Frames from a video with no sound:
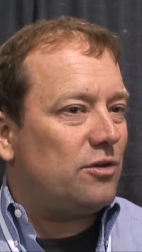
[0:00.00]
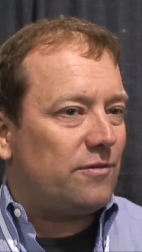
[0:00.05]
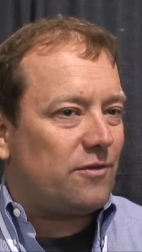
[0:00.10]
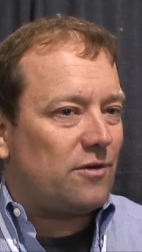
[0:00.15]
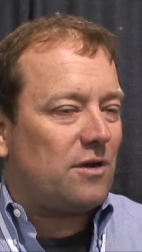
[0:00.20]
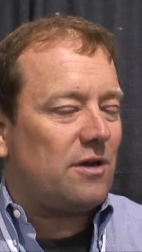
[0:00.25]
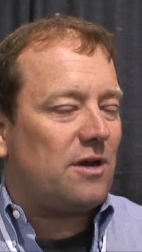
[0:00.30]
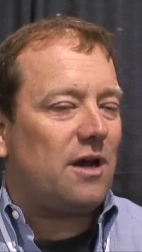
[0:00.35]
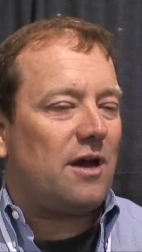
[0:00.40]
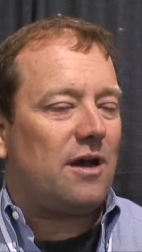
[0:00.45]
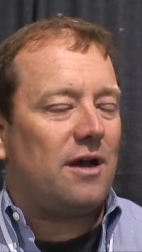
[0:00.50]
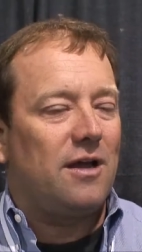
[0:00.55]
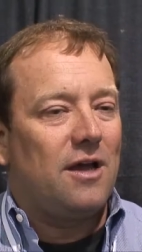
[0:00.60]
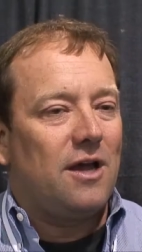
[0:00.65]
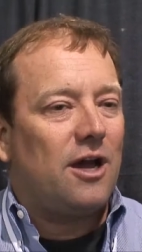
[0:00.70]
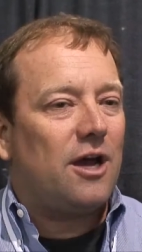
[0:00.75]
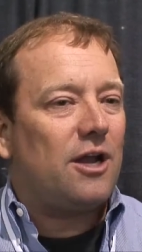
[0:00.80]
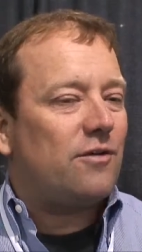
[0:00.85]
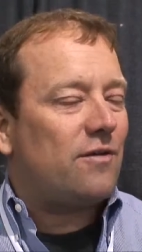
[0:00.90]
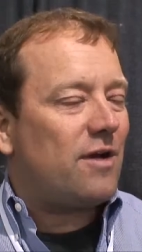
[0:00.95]
uh,
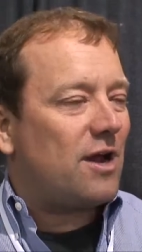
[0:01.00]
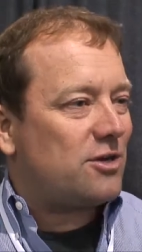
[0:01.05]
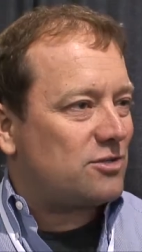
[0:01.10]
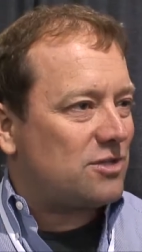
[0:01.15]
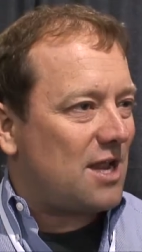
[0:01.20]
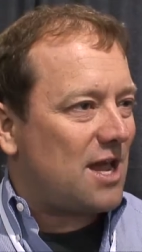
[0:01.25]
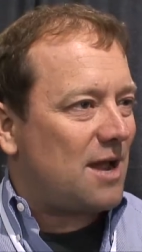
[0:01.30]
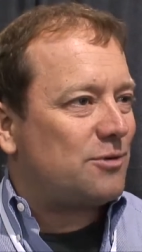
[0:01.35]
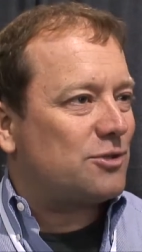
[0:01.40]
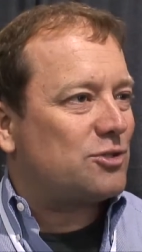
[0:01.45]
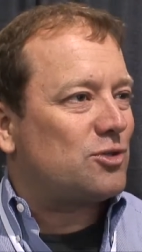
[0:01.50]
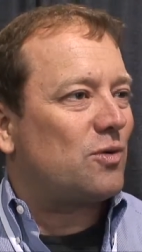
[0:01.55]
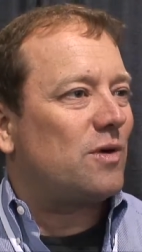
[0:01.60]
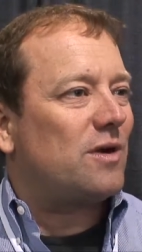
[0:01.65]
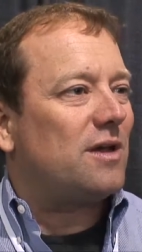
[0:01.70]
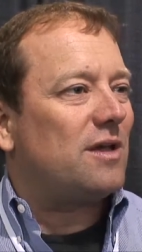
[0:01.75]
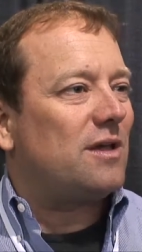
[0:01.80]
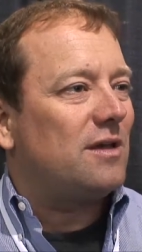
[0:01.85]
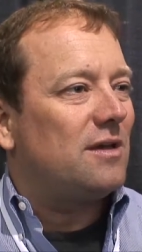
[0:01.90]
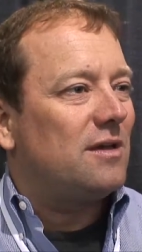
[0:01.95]
underwriters
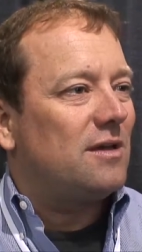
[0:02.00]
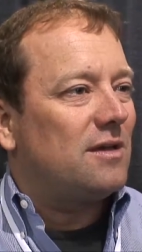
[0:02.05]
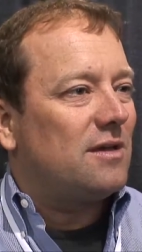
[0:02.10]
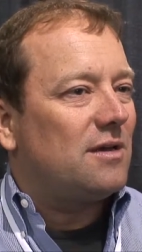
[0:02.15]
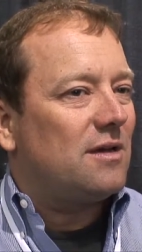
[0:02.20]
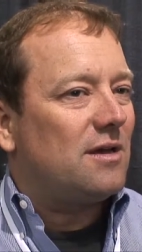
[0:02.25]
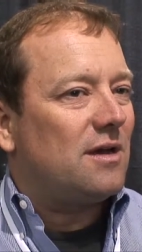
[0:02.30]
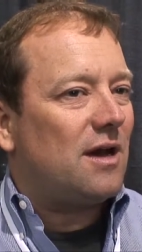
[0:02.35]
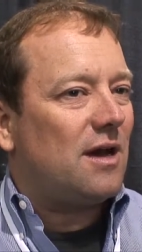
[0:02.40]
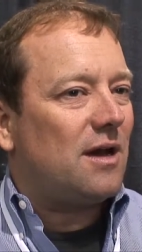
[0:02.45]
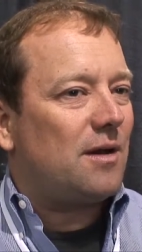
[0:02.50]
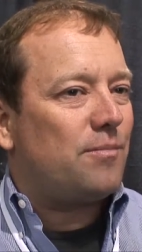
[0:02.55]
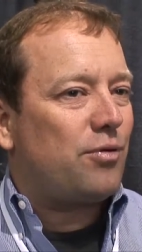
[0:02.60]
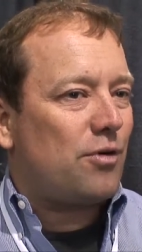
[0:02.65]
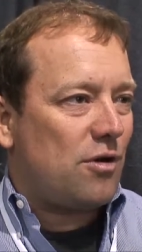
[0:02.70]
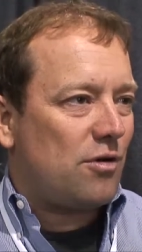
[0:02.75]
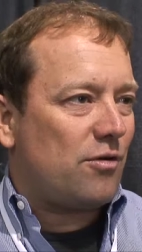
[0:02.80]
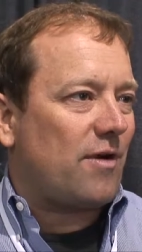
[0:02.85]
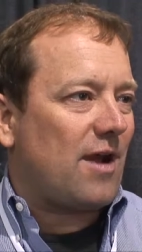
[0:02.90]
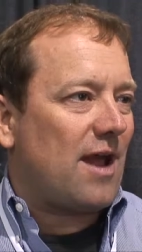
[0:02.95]
laboratory uh,
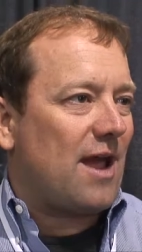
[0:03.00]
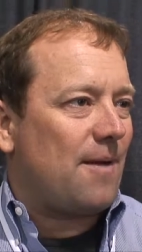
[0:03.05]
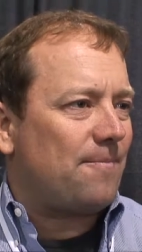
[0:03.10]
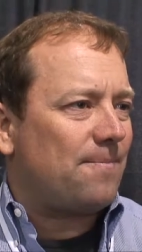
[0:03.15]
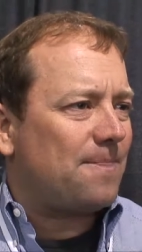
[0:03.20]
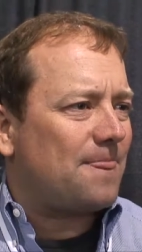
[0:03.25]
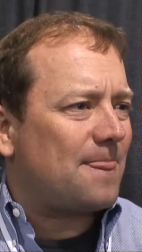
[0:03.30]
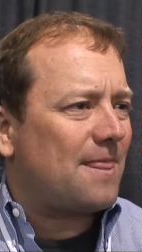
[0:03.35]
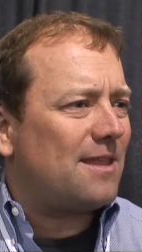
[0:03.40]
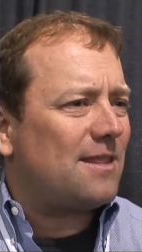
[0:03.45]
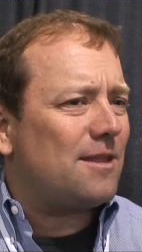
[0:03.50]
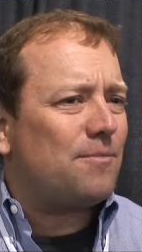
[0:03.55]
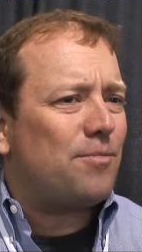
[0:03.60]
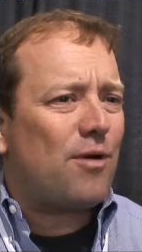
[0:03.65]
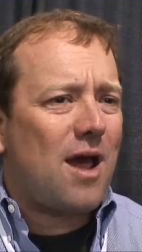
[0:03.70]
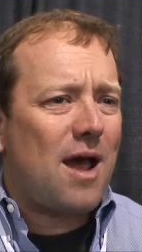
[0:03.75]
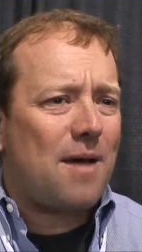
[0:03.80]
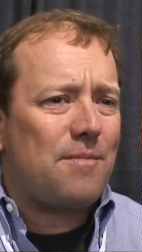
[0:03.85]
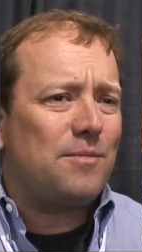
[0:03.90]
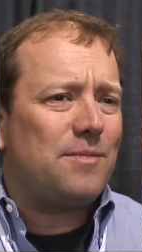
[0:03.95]
program, and the
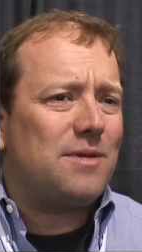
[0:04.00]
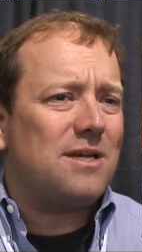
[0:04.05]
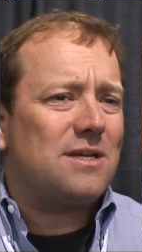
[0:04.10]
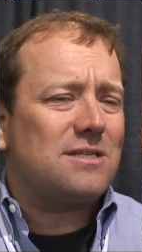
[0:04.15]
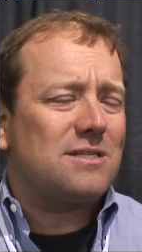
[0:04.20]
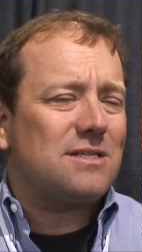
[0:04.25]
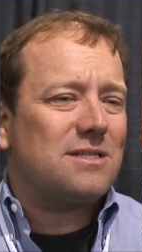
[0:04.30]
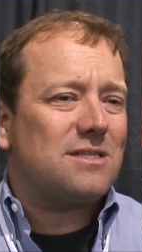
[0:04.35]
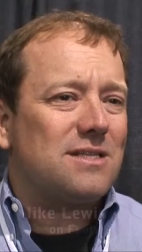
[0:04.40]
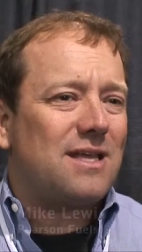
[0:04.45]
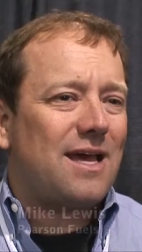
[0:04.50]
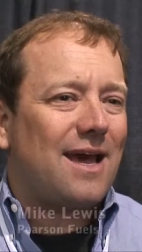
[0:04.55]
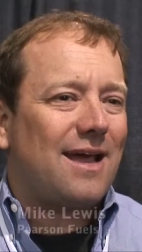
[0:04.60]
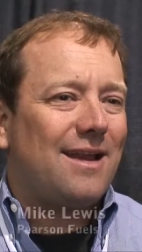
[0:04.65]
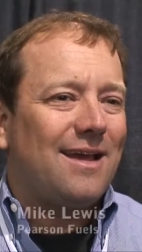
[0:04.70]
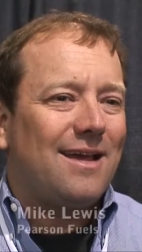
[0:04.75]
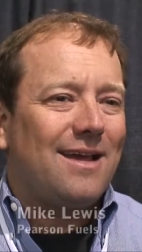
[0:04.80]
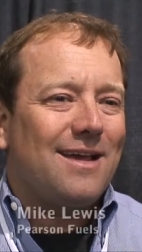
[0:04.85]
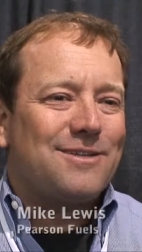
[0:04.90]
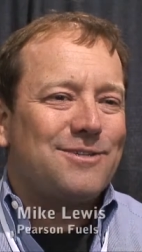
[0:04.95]
problem is is that
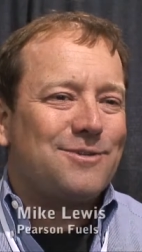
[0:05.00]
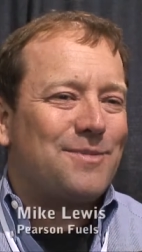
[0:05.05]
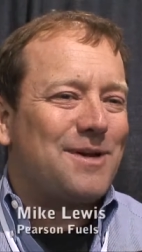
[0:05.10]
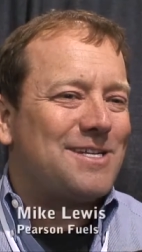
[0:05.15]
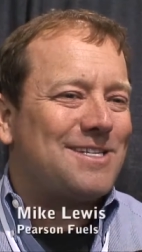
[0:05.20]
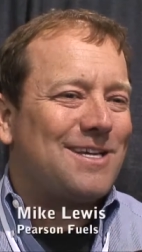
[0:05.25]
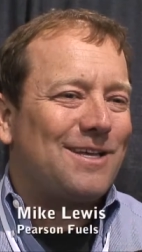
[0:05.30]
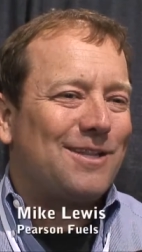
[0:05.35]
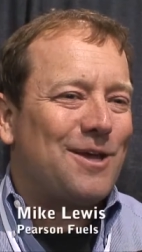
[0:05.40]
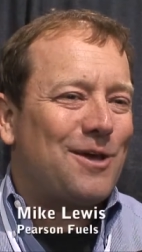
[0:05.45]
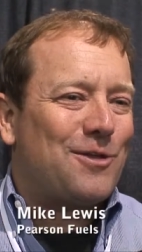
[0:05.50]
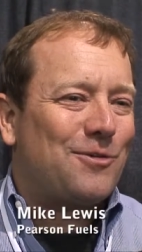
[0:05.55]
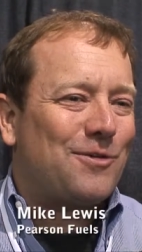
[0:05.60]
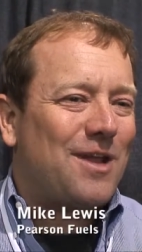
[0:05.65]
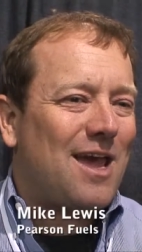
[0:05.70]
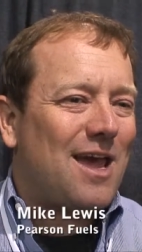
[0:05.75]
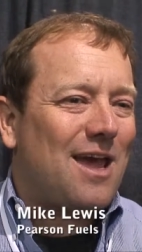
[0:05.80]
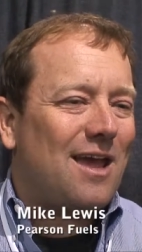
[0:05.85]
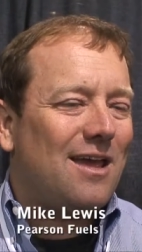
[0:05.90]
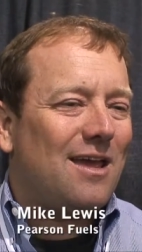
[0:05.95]
somebody said the other
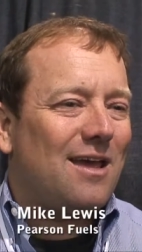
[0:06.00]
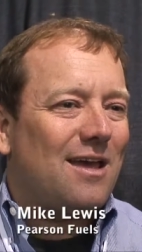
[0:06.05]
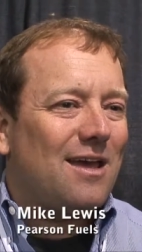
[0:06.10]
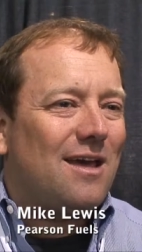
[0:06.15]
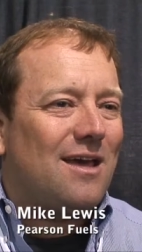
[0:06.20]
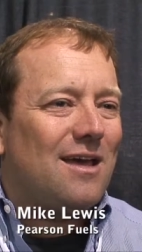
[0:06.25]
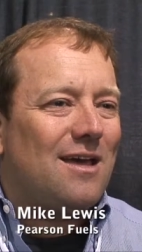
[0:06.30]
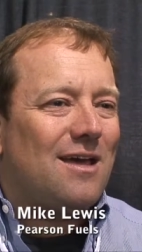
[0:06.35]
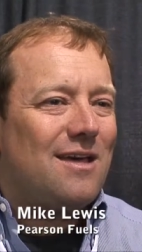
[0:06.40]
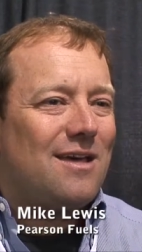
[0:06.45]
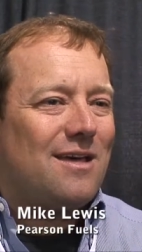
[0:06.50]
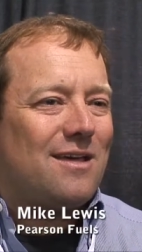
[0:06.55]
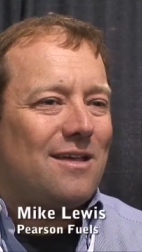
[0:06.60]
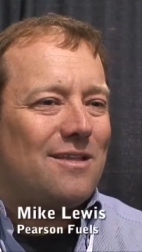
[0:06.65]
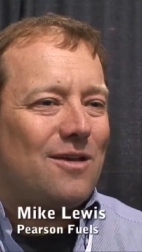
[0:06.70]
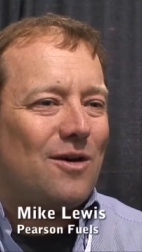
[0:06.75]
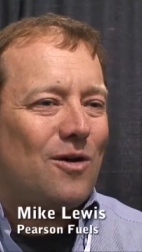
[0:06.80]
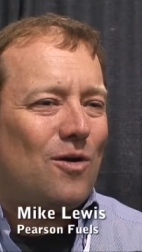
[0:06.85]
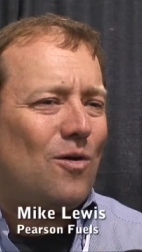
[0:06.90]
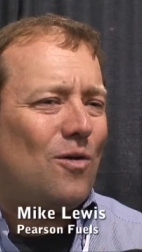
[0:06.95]
day,
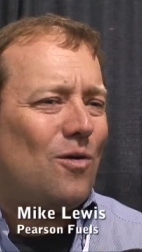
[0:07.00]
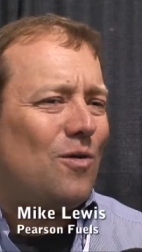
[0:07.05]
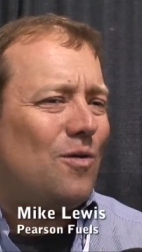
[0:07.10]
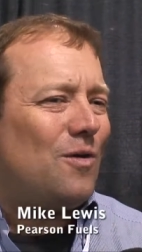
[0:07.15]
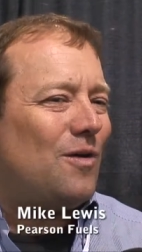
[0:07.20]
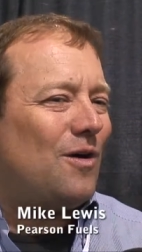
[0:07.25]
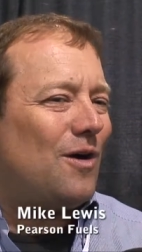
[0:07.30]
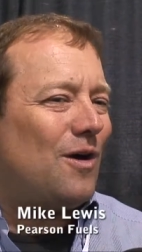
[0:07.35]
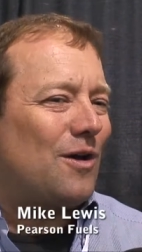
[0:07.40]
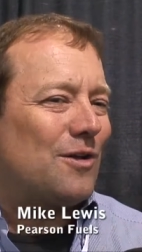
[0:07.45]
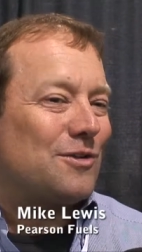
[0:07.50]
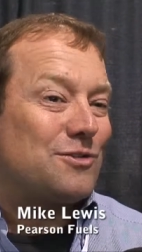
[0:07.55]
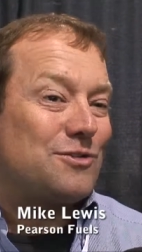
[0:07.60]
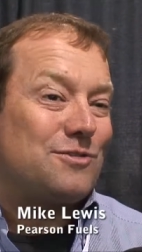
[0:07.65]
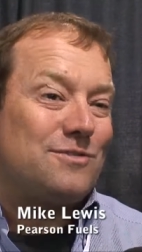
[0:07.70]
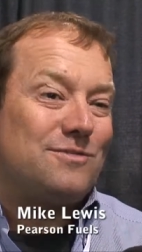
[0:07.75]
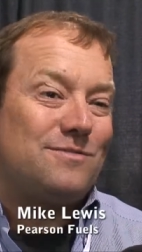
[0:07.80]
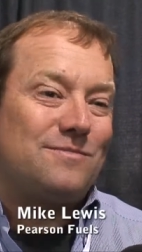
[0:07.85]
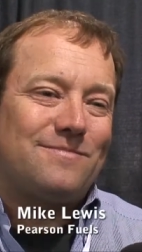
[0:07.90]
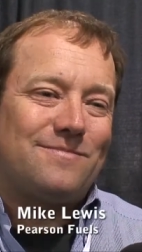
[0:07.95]
the whole
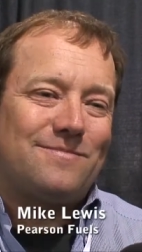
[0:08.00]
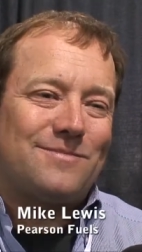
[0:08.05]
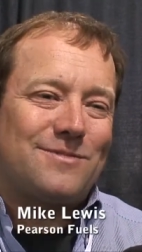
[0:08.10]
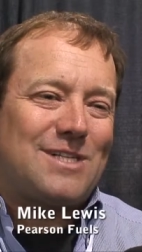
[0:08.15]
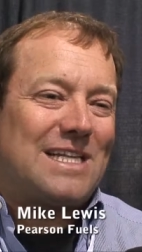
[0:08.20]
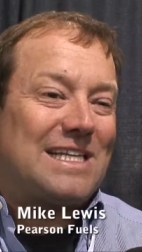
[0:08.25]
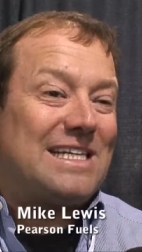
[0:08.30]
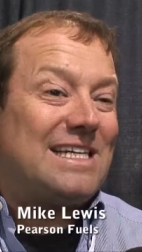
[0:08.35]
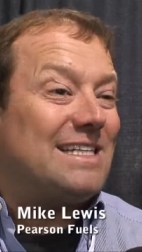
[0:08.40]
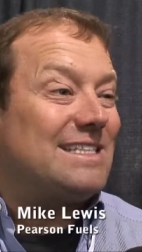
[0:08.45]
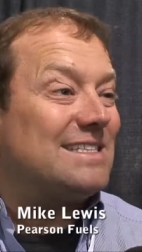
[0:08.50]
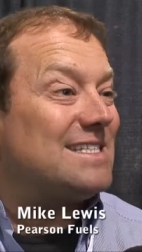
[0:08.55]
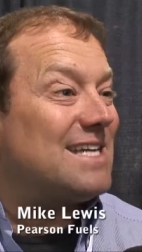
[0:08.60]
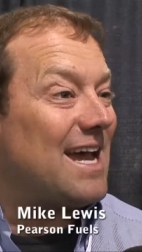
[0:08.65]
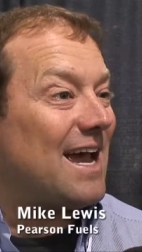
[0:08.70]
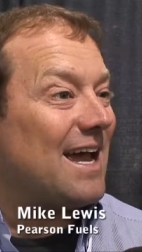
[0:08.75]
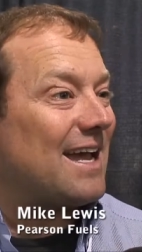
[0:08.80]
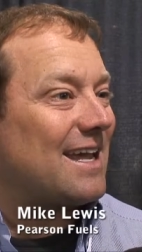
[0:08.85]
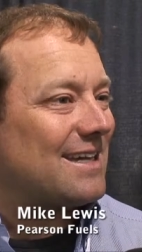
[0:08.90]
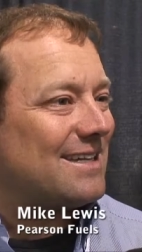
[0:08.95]
clean
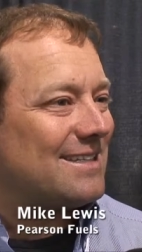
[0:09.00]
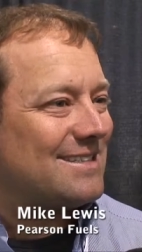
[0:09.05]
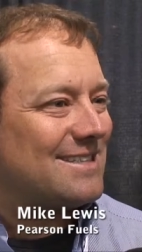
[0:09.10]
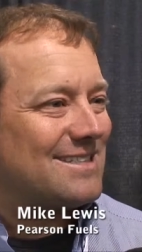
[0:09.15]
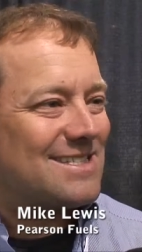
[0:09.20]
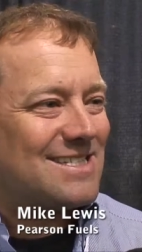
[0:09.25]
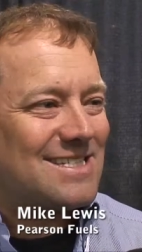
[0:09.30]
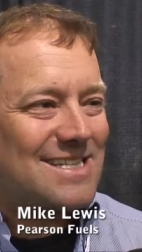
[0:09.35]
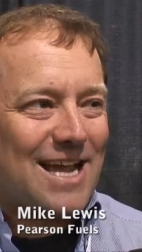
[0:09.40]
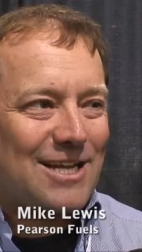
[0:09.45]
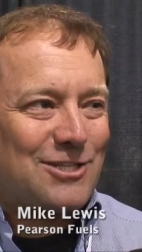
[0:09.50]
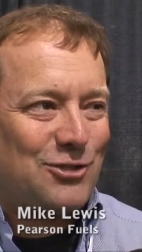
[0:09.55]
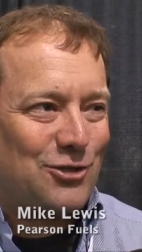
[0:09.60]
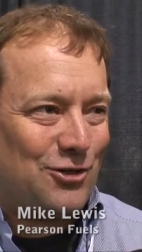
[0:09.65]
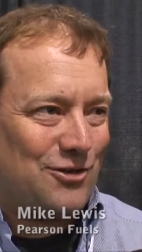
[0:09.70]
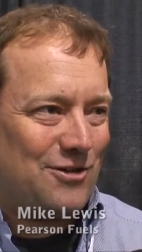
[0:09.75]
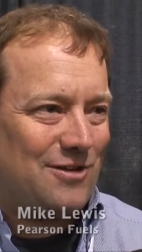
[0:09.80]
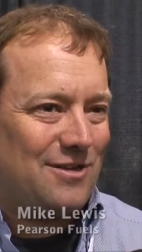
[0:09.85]
tech sector